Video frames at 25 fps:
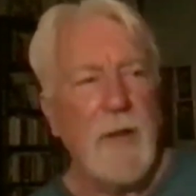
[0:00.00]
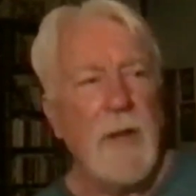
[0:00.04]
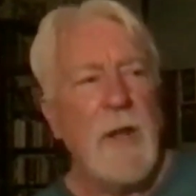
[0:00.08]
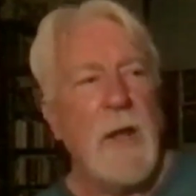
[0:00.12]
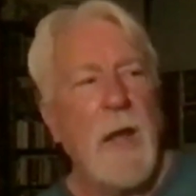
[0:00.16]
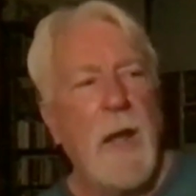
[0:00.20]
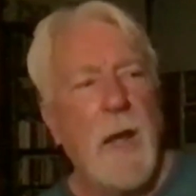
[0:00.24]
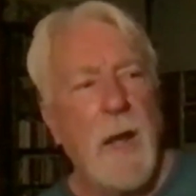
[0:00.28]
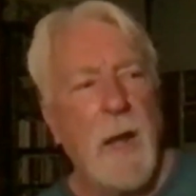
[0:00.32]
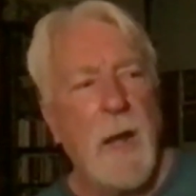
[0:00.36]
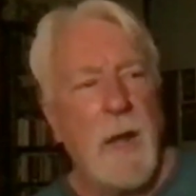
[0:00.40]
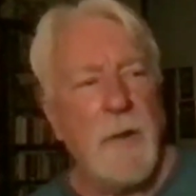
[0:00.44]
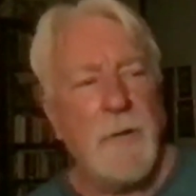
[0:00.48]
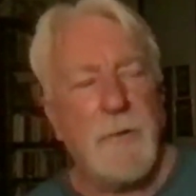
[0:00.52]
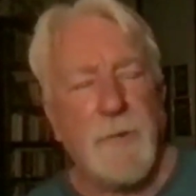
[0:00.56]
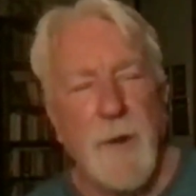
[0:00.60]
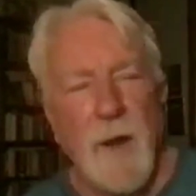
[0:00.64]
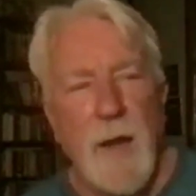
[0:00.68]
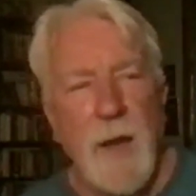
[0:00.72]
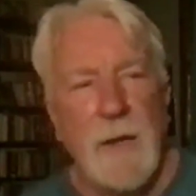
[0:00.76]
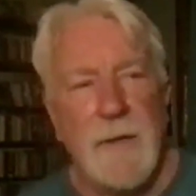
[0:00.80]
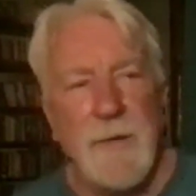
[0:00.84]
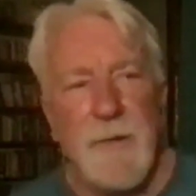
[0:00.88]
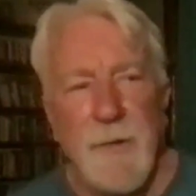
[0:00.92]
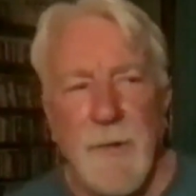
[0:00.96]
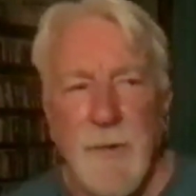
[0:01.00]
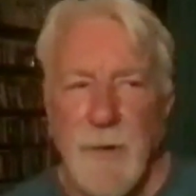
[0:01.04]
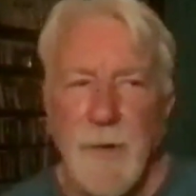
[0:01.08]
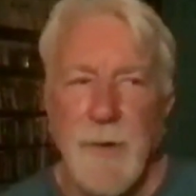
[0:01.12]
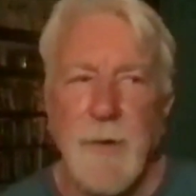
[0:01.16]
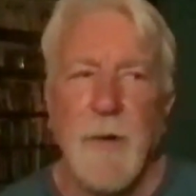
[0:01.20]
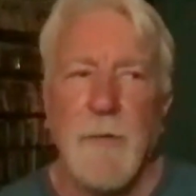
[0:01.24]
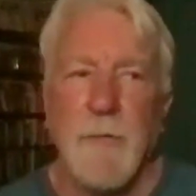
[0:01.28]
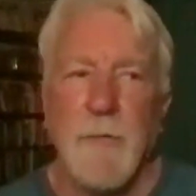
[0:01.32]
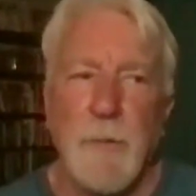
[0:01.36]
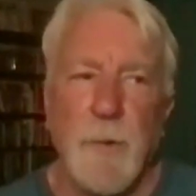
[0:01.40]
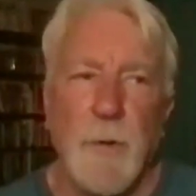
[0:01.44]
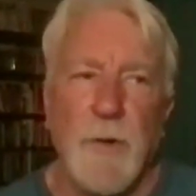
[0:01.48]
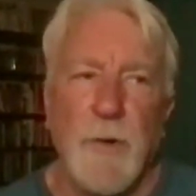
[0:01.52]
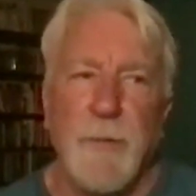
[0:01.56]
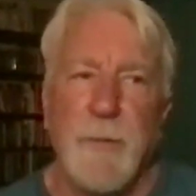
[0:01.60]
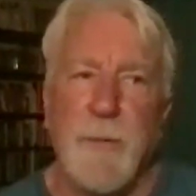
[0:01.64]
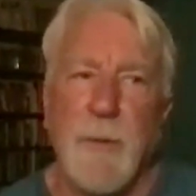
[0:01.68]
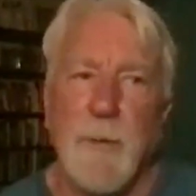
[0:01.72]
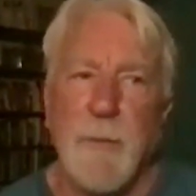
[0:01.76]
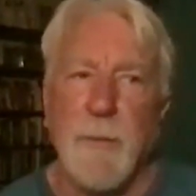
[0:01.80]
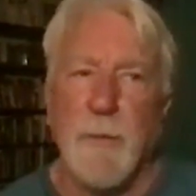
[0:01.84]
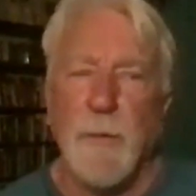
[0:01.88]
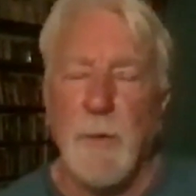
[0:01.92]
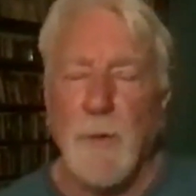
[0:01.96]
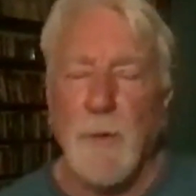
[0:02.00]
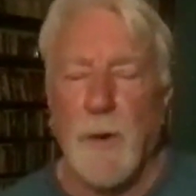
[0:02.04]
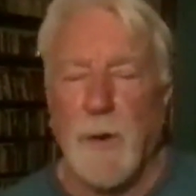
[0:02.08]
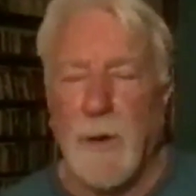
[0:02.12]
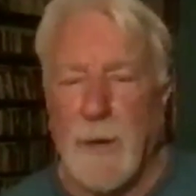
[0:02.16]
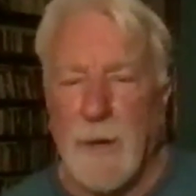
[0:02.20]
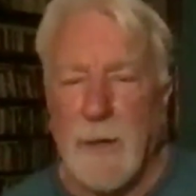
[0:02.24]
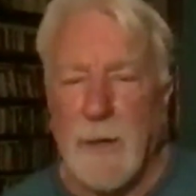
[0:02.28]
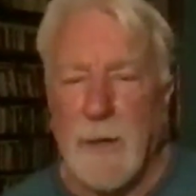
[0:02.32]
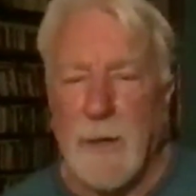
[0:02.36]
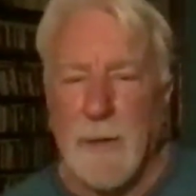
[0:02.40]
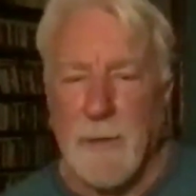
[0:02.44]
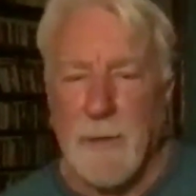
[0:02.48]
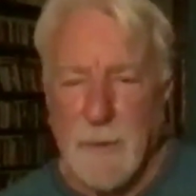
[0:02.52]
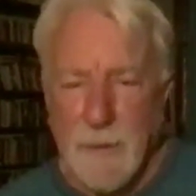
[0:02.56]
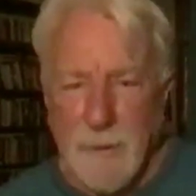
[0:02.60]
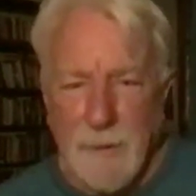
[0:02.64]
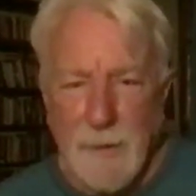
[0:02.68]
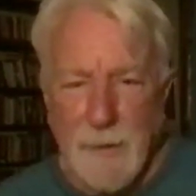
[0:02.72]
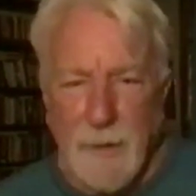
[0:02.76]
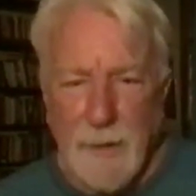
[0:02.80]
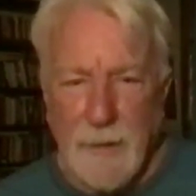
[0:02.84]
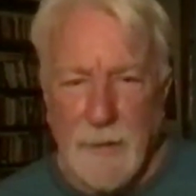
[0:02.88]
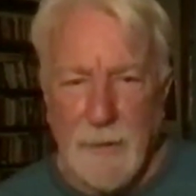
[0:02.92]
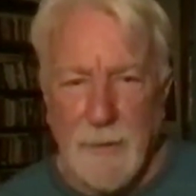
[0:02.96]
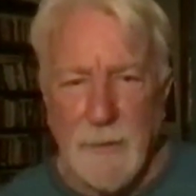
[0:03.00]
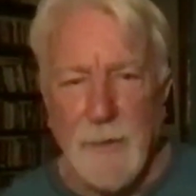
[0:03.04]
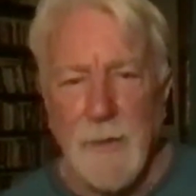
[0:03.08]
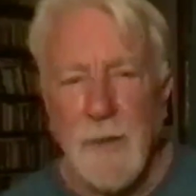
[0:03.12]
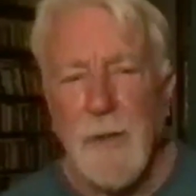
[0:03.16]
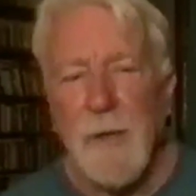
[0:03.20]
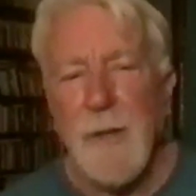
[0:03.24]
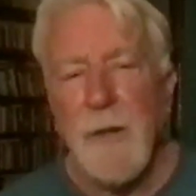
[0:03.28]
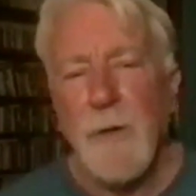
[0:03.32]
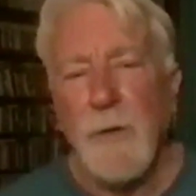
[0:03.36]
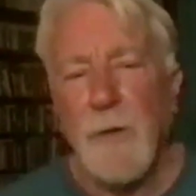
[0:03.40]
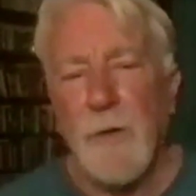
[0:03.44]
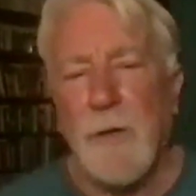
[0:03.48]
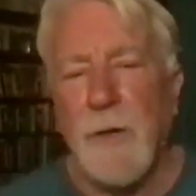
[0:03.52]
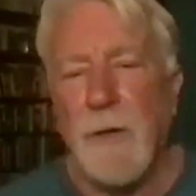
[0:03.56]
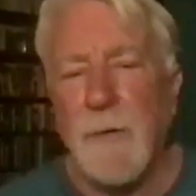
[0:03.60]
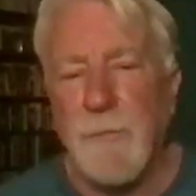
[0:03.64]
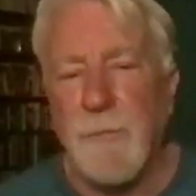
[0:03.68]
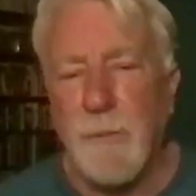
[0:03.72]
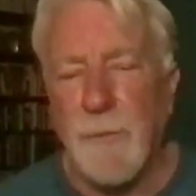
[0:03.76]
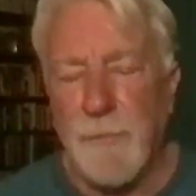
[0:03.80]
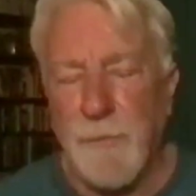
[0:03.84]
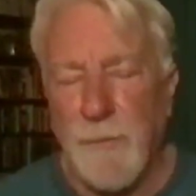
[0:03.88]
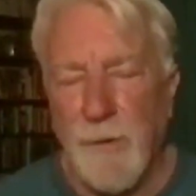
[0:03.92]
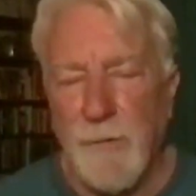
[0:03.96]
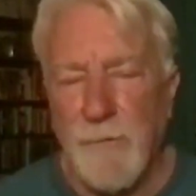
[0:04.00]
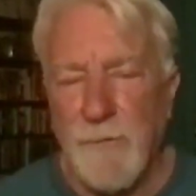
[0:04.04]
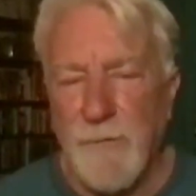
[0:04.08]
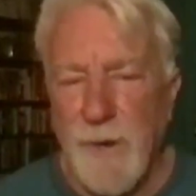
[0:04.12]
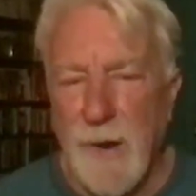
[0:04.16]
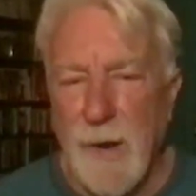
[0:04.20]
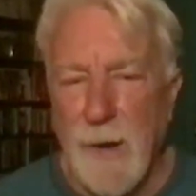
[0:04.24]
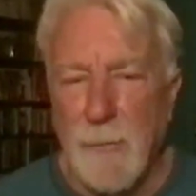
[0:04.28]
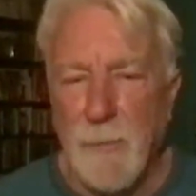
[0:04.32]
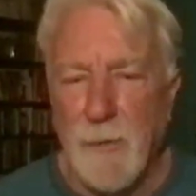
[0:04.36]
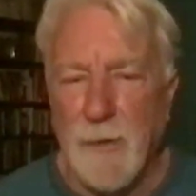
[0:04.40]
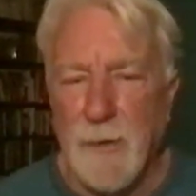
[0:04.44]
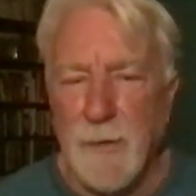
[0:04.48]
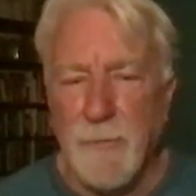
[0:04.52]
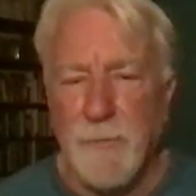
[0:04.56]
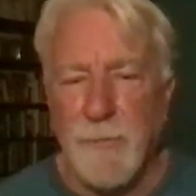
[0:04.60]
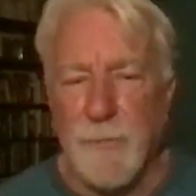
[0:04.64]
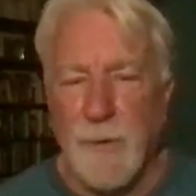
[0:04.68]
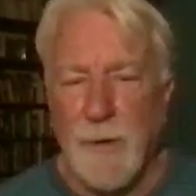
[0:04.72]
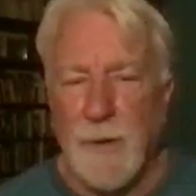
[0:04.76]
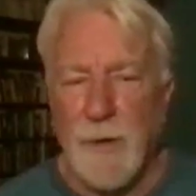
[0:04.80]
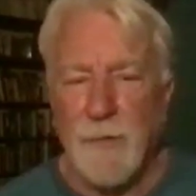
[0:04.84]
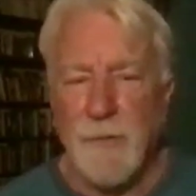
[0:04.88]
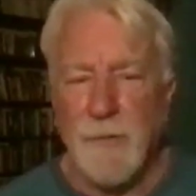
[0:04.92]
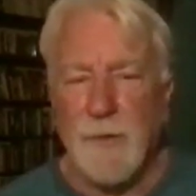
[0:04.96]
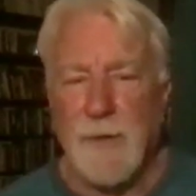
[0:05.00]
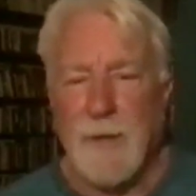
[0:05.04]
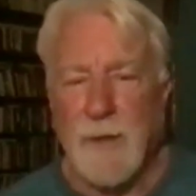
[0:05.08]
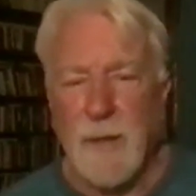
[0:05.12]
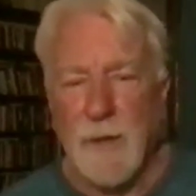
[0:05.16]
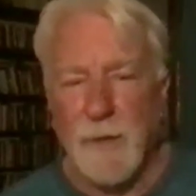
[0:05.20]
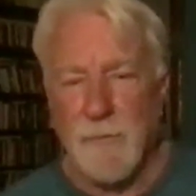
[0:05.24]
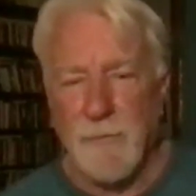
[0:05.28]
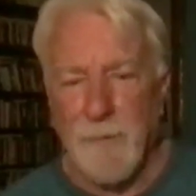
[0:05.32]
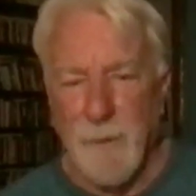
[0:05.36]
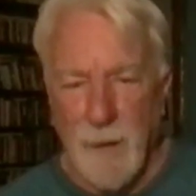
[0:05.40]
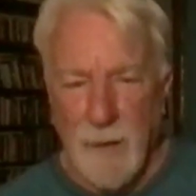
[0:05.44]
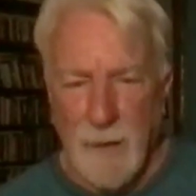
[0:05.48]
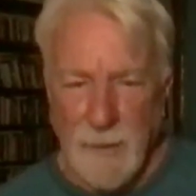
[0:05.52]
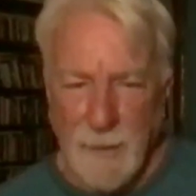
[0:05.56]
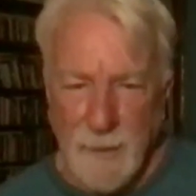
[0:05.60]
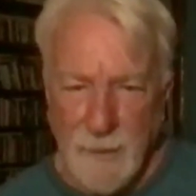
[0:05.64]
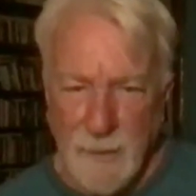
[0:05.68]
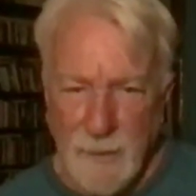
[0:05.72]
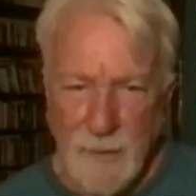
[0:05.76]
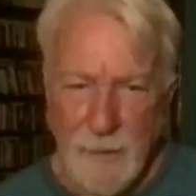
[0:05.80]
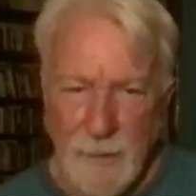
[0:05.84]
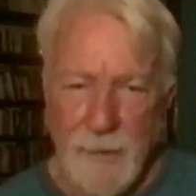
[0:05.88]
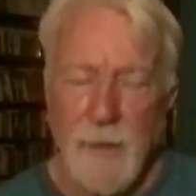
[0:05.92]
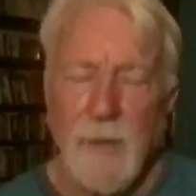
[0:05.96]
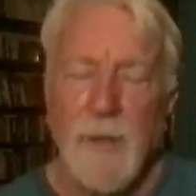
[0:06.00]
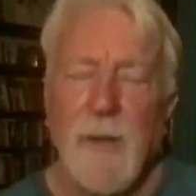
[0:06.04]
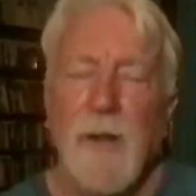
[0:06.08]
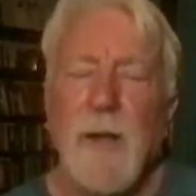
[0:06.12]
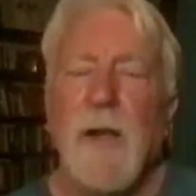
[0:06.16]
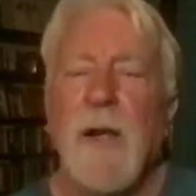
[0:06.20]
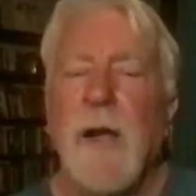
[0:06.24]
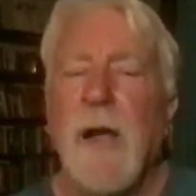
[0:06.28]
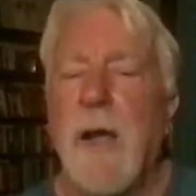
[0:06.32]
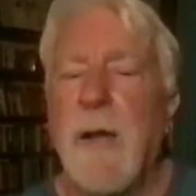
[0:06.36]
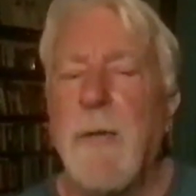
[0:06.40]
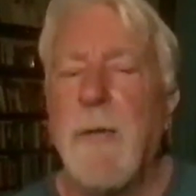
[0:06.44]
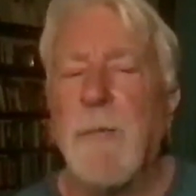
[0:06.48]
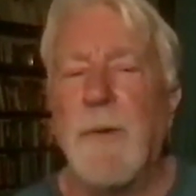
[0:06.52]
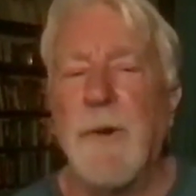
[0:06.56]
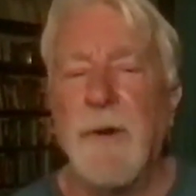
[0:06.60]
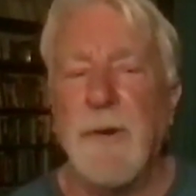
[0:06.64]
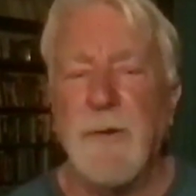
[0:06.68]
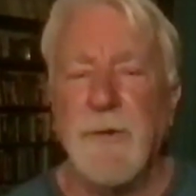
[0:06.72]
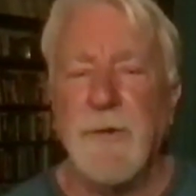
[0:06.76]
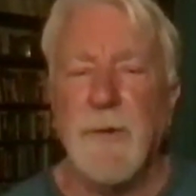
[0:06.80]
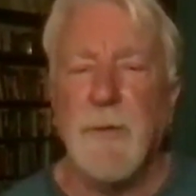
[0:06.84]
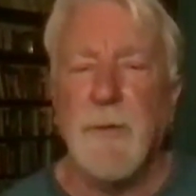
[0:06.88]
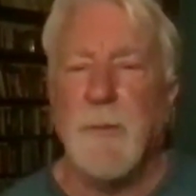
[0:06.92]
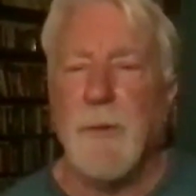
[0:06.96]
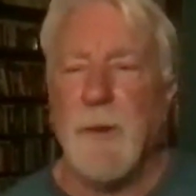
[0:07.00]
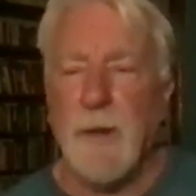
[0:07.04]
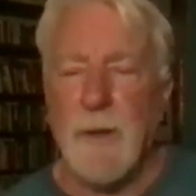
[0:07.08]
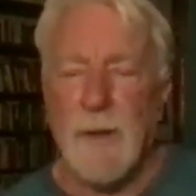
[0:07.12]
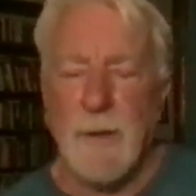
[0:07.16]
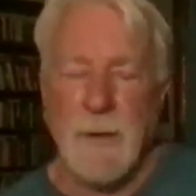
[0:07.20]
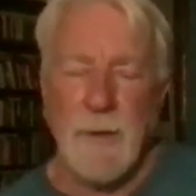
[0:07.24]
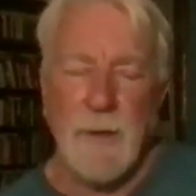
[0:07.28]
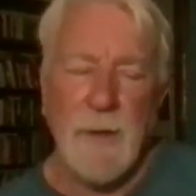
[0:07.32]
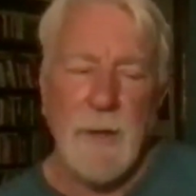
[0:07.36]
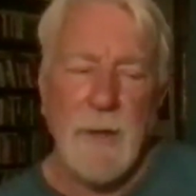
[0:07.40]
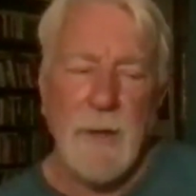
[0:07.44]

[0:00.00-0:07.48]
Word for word: Uh, attracts in, of course, people who are alienated, looking for family and friends and can't find any, and brings them in.